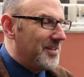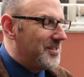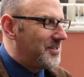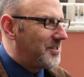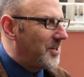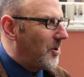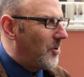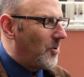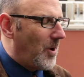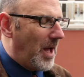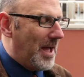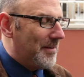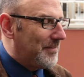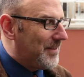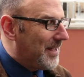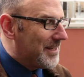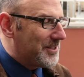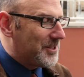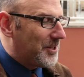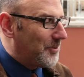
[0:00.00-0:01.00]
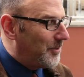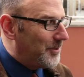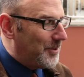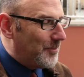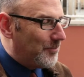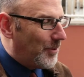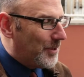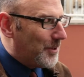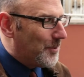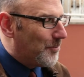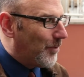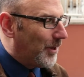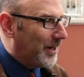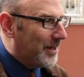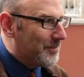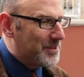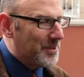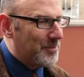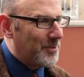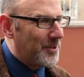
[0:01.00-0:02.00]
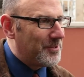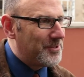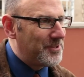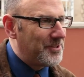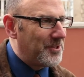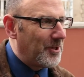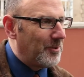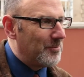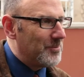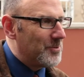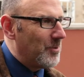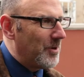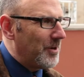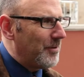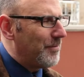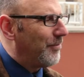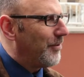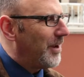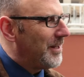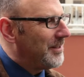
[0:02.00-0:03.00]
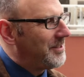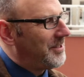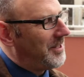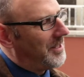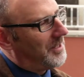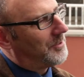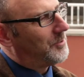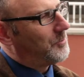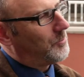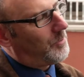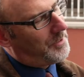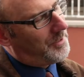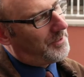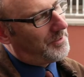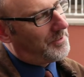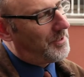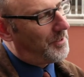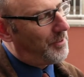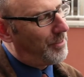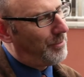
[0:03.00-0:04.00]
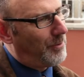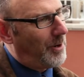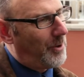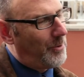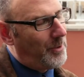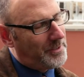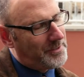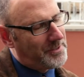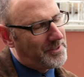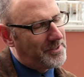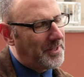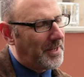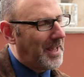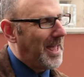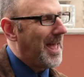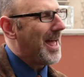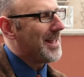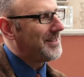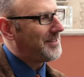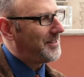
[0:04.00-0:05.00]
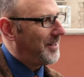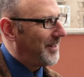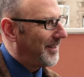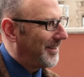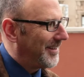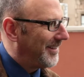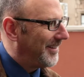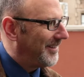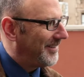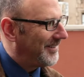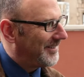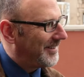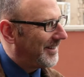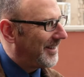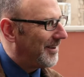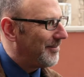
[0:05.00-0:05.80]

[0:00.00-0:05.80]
So I have to ask you, when you when you bring up some of those terms, what do yes. your friends think when you, you throw in stochastic and